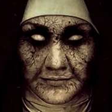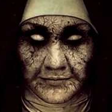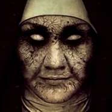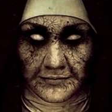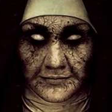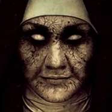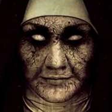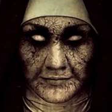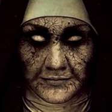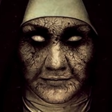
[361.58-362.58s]

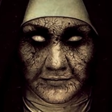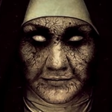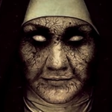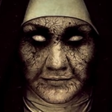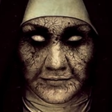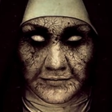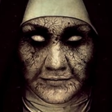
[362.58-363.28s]
[no speech]